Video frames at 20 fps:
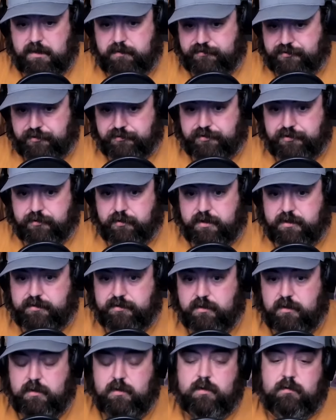It's your
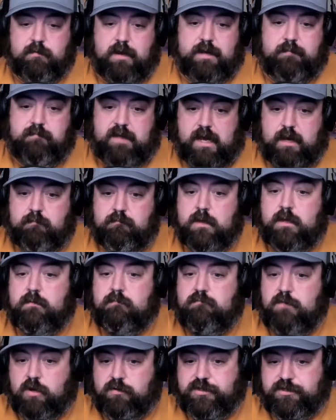choice. Right now,
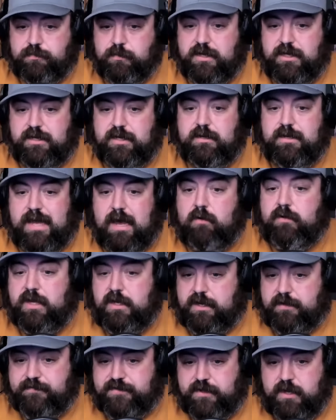notice what he did. Now he
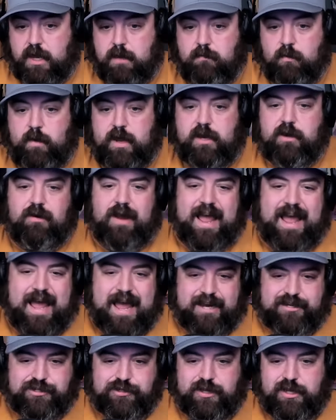gives the game away here.
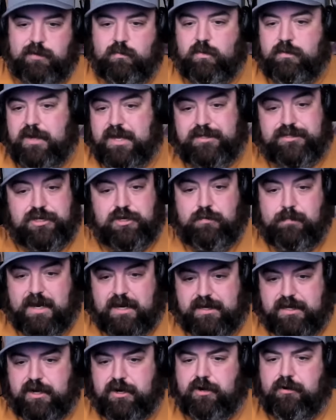Actually, it's a
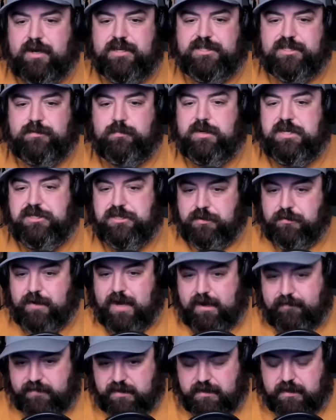humanitarian crisis. We do
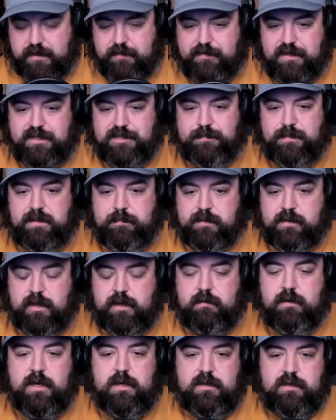have to leave these people
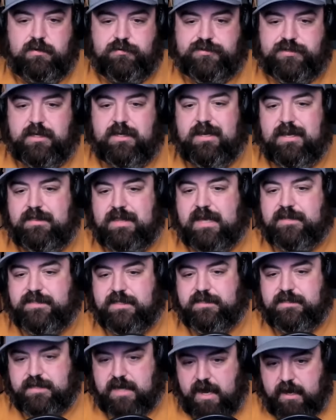in. You see, and that's
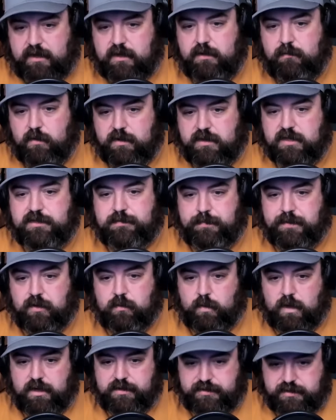exactly what this bill
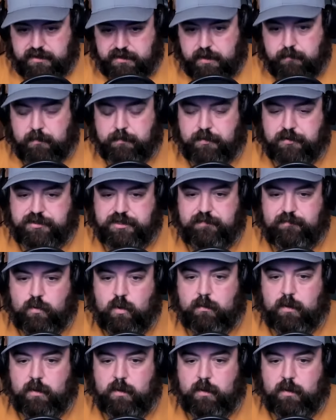was that they were pushing for.